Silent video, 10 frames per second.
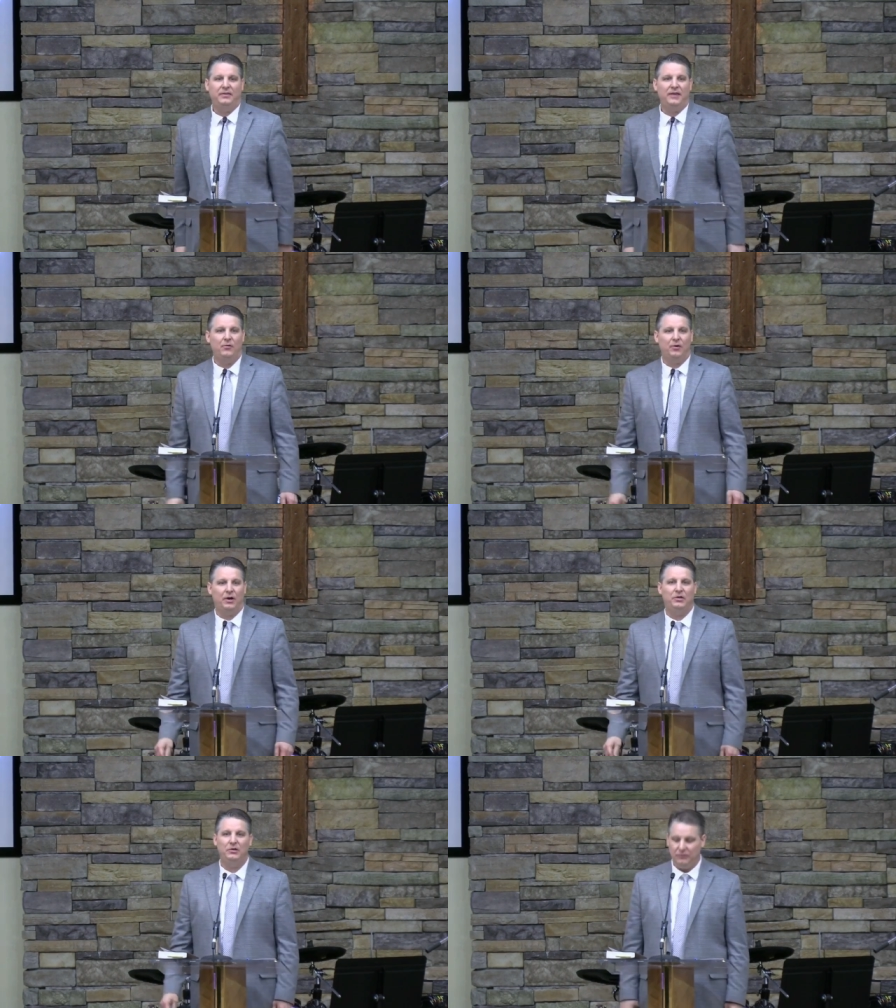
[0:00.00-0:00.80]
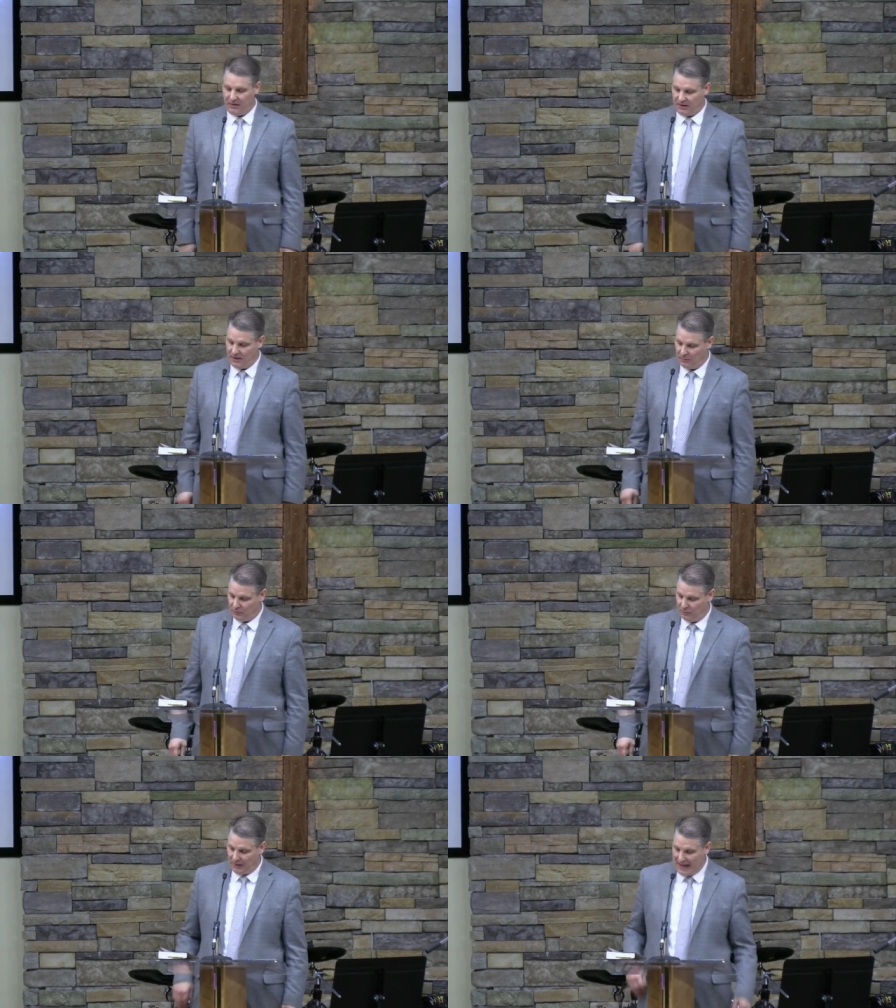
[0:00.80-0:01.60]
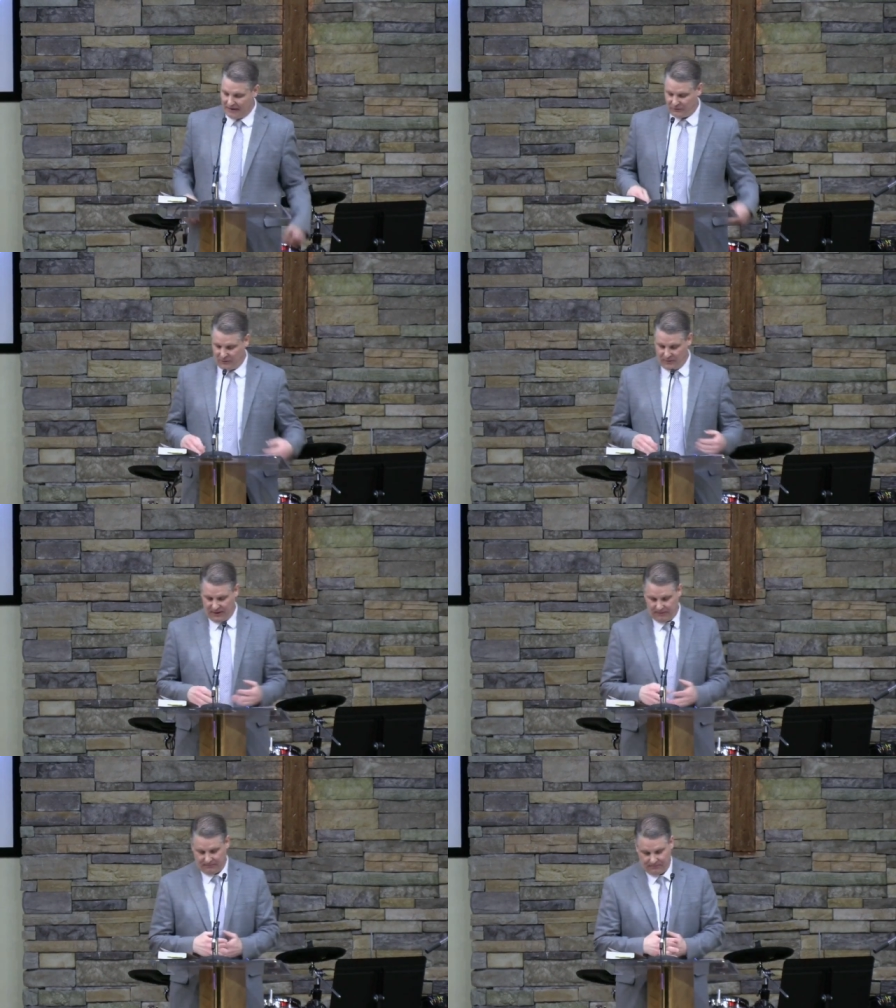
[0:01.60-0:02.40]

they were accusing him of blasphemy.